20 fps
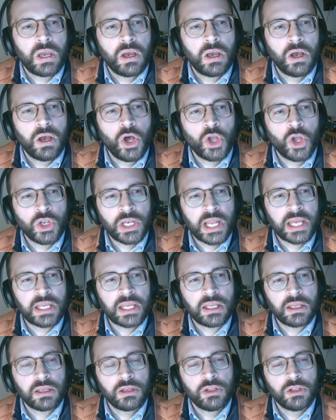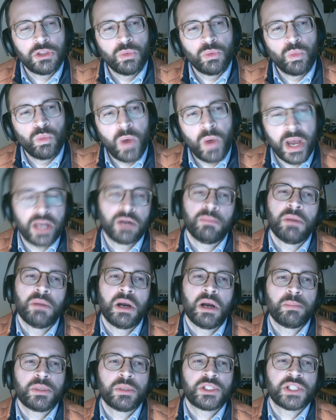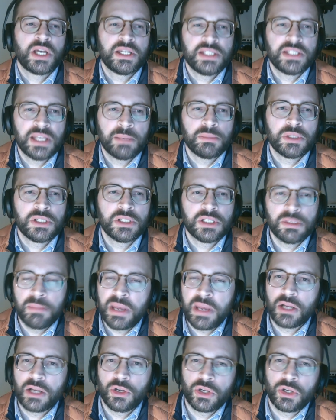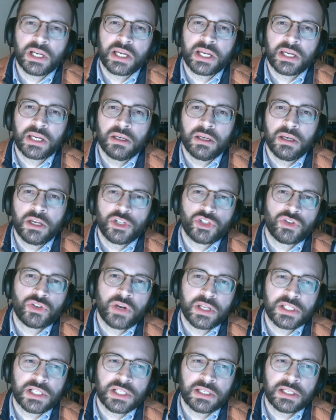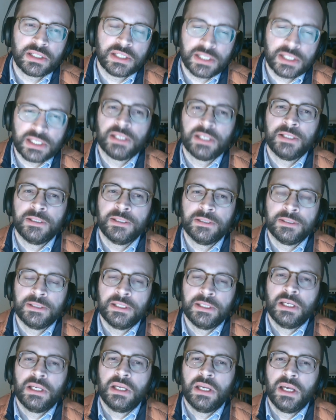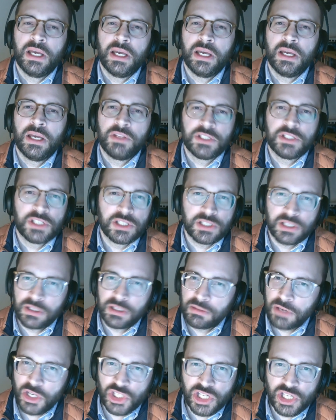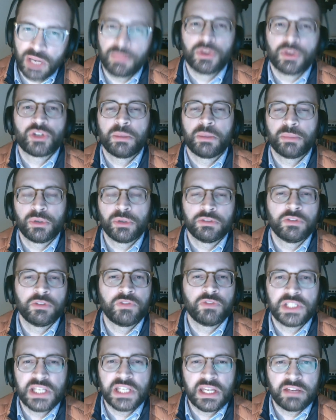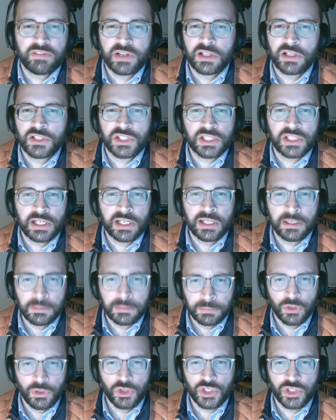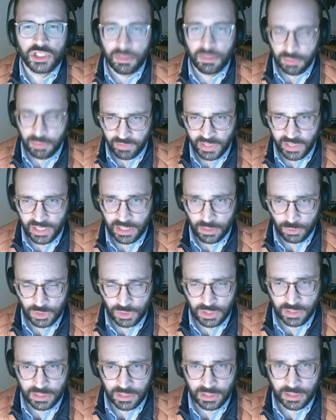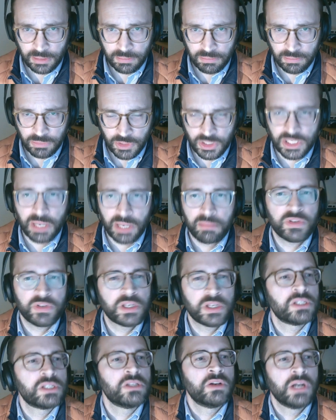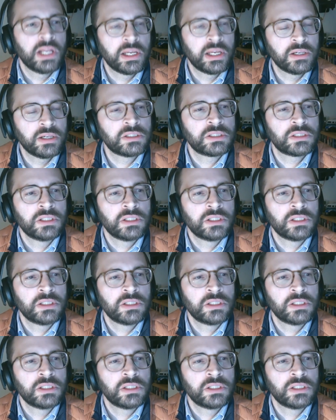Unlike the wider map, which I attempted to make look like a translink design, this is a shameless rip-off of the TfL style, using something very close to their typeface and their layout.